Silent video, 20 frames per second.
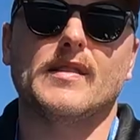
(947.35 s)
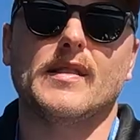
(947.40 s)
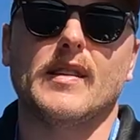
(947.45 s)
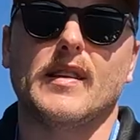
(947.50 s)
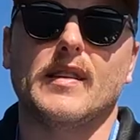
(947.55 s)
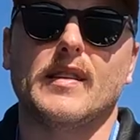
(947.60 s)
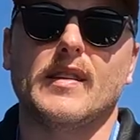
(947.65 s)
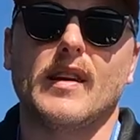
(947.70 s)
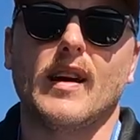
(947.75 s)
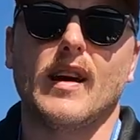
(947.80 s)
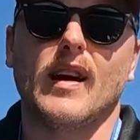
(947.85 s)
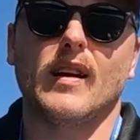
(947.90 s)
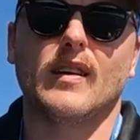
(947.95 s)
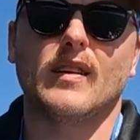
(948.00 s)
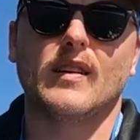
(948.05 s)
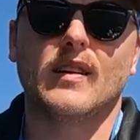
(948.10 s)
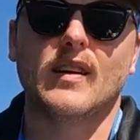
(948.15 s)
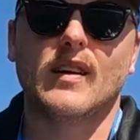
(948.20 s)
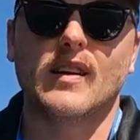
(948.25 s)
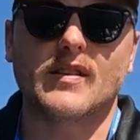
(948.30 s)
And
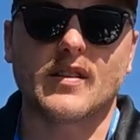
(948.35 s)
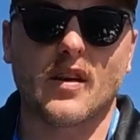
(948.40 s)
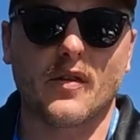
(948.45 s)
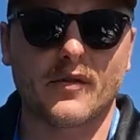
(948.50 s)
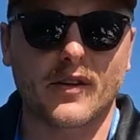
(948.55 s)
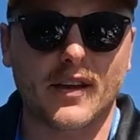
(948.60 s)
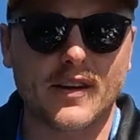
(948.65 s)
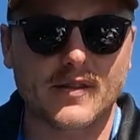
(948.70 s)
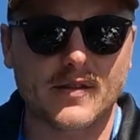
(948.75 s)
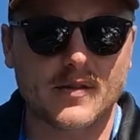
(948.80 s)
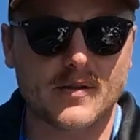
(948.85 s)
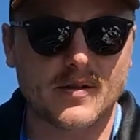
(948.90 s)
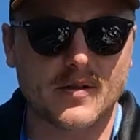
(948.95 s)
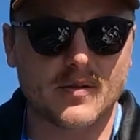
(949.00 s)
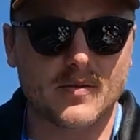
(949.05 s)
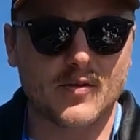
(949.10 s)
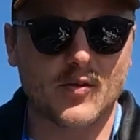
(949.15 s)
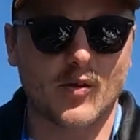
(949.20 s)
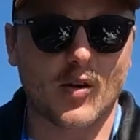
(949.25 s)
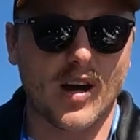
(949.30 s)
don't forget to
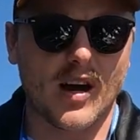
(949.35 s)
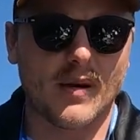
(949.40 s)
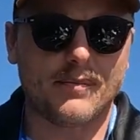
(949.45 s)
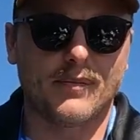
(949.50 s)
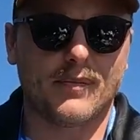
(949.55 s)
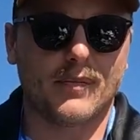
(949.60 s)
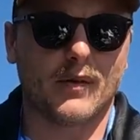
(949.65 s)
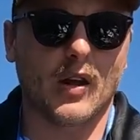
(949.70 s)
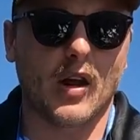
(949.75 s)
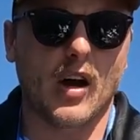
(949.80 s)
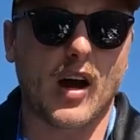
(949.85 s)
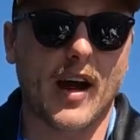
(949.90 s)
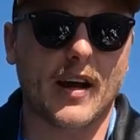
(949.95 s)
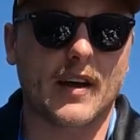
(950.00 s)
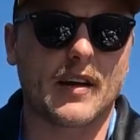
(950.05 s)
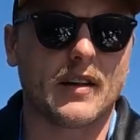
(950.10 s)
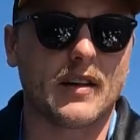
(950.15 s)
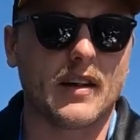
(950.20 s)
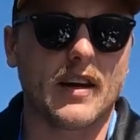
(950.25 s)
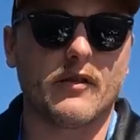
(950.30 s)
subscribe, like,
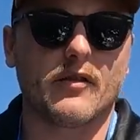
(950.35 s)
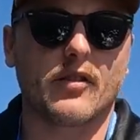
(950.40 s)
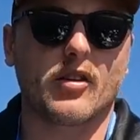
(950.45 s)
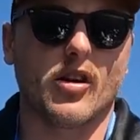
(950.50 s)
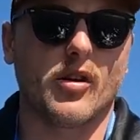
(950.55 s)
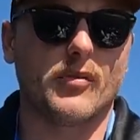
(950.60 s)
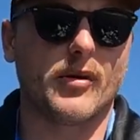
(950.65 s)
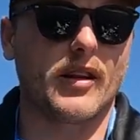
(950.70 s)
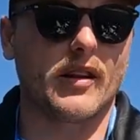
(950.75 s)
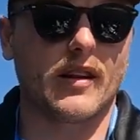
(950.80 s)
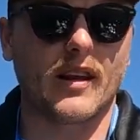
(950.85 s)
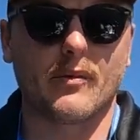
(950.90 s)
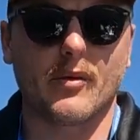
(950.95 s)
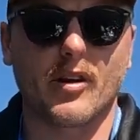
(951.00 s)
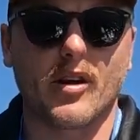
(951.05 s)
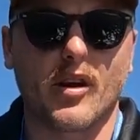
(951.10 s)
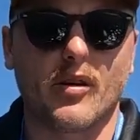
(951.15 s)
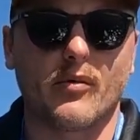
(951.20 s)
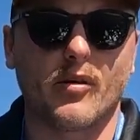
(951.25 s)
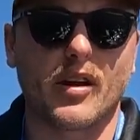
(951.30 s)
leave a comment, let me
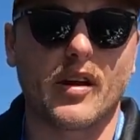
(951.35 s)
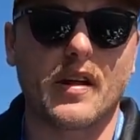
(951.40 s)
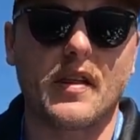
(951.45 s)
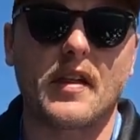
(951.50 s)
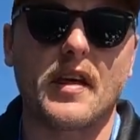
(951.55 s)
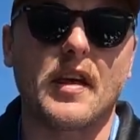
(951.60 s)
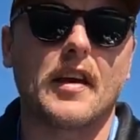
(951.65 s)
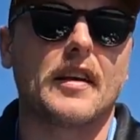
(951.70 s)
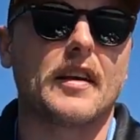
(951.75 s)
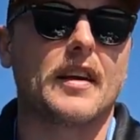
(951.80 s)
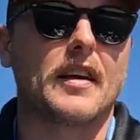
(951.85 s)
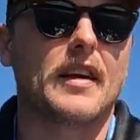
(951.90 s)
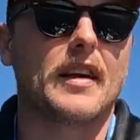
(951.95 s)
know what you think.